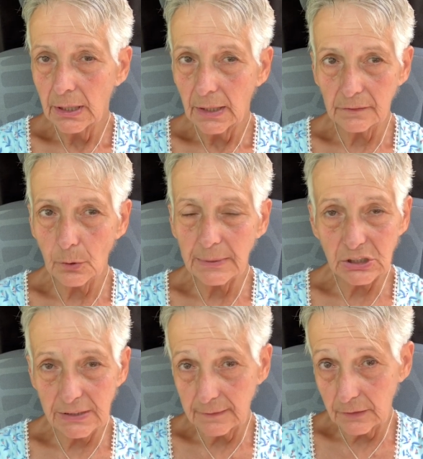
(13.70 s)
it's so
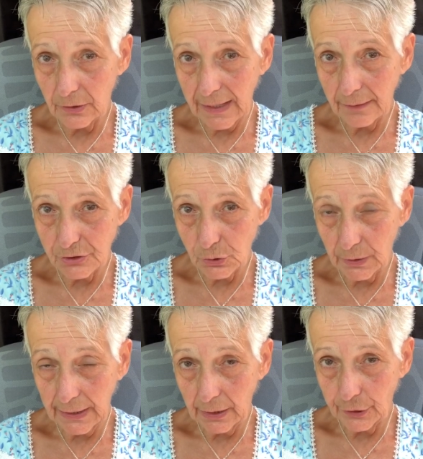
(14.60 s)
much easier to have
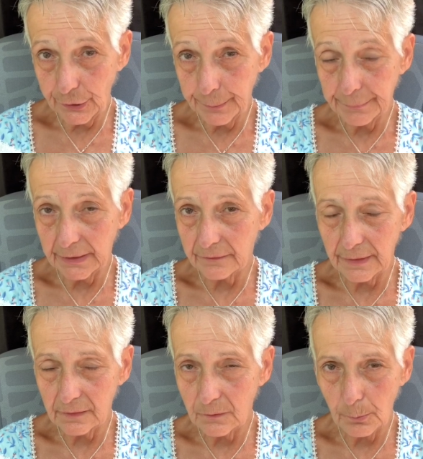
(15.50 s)
short hair because
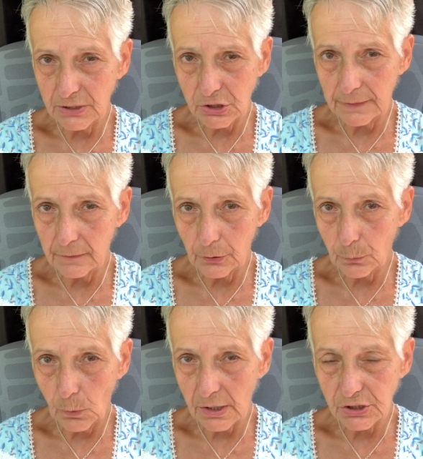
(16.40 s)
then it's so much easier to
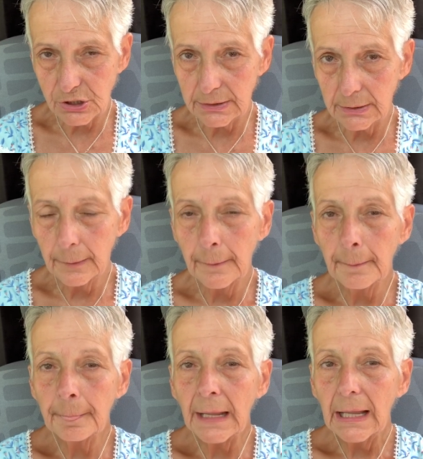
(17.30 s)
wash it.
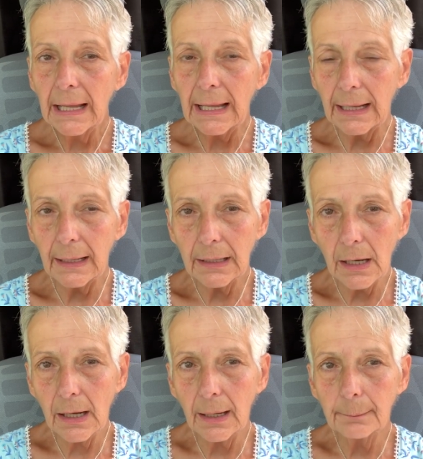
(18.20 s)
And
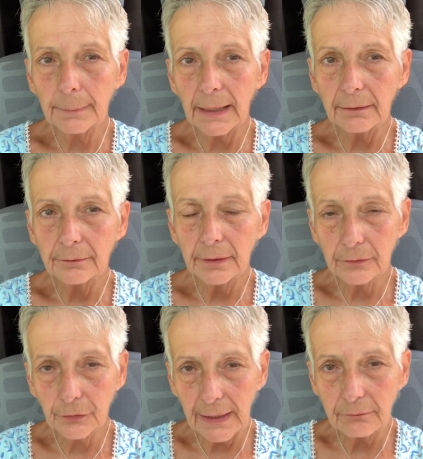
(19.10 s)
my
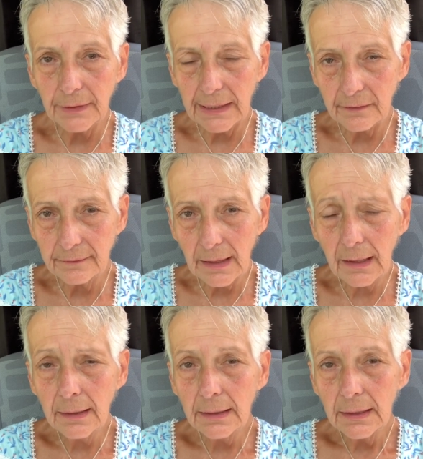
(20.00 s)
friend
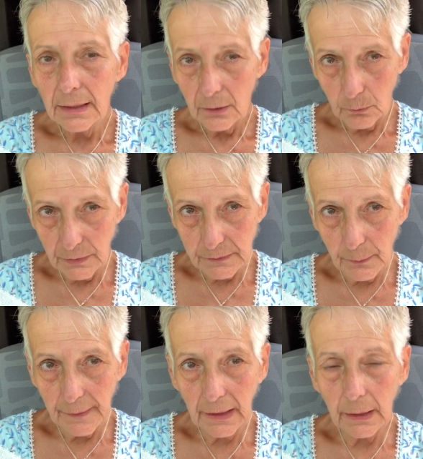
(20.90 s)
Vanessa was the
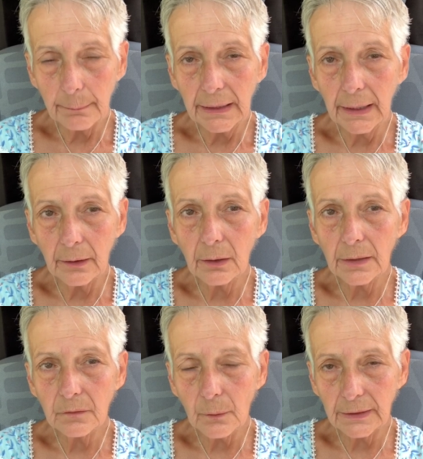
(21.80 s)
one that cut my hair.
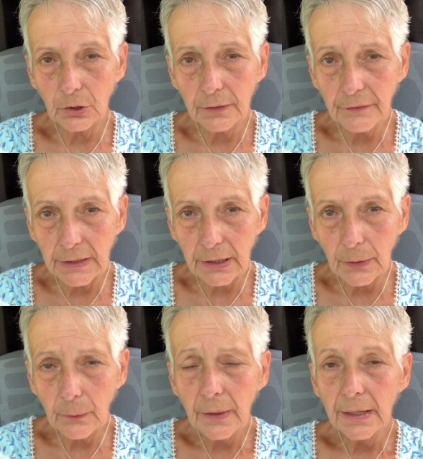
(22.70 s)
And so I took a
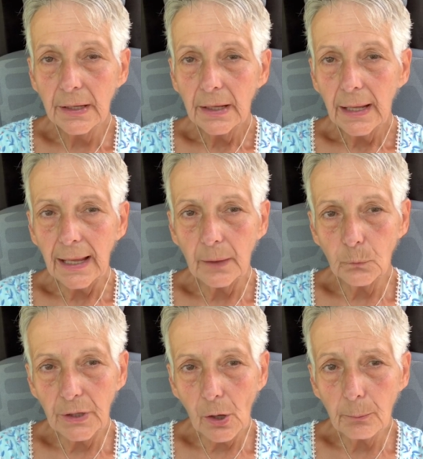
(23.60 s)
video and
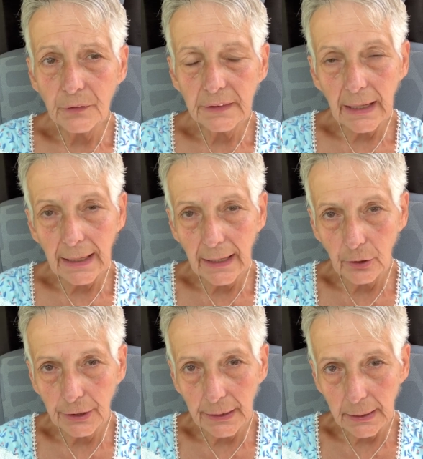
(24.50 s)
we almost had a
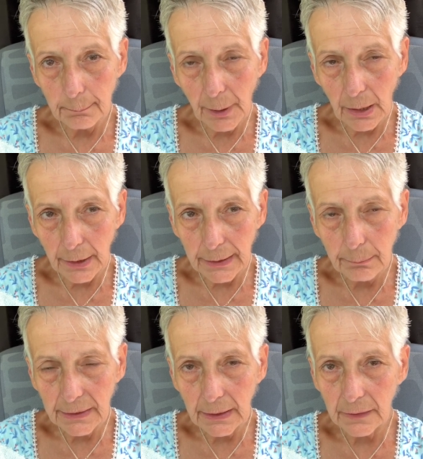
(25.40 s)
hair cutting party
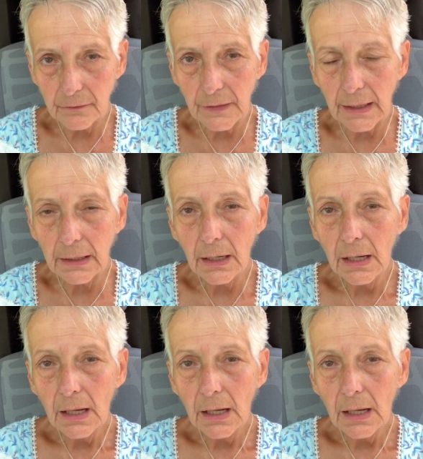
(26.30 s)
because then